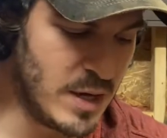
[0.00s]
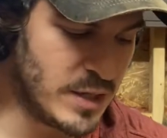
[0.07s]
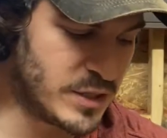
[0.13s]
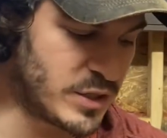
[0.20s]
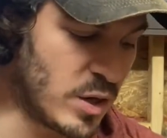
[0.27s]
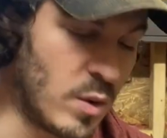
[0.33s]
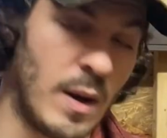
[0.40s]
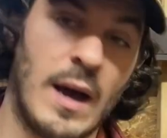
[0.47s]

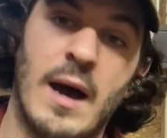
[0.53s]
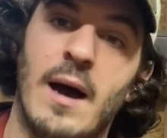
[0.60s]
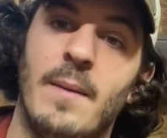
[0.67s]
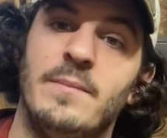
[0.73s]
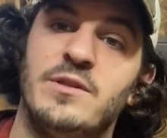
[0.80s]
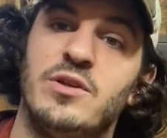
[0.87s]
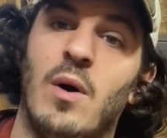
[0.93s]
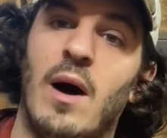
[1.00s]
So
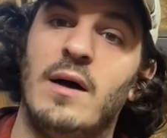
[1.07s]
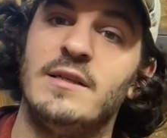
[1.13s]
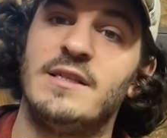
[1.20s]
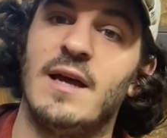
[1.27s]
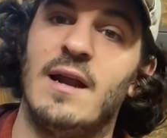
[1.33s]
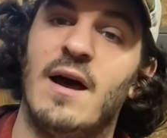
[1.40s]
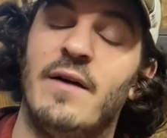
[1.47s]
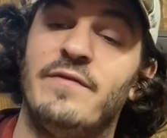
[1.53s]
I'll
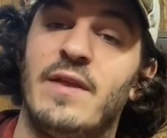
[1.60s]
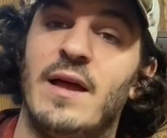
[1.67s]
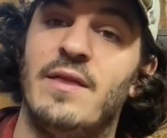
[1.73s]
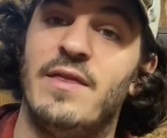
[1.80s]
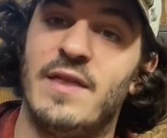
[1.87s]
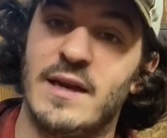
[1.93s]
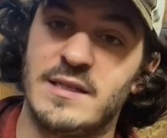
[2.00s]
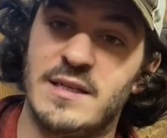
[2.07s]
sign off then.
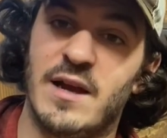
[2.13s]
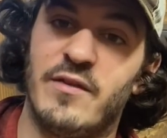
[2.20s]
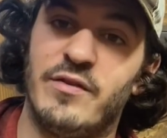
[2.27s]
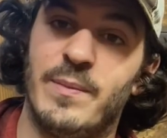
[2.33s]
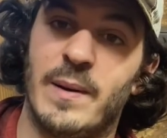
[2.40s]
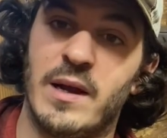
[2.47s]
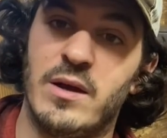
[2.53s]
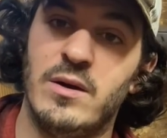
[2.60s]
Thanks to
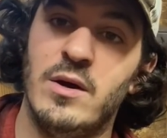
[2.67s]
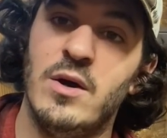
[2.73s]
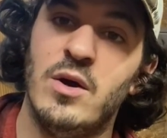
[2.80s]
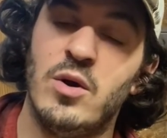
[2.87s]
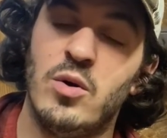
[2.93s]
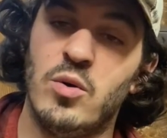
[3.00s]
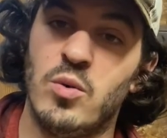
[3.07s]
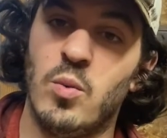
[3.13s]
everybody
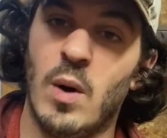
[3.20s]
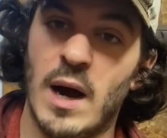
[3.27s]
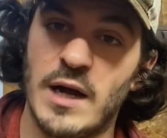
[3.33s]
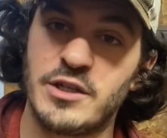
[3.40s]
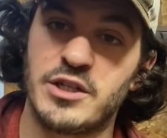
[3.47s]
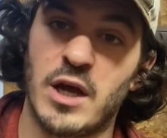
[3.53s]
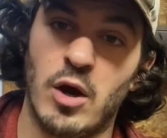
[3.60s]
who watched.